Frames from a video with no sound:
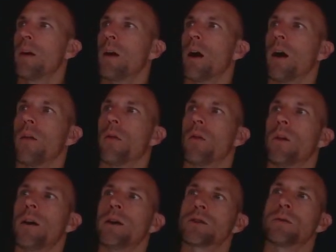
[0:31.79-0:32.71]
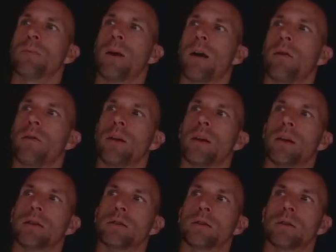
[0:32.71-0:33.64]
The loss amount
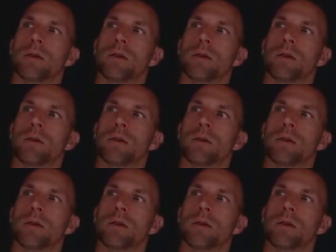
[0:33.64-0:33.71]
is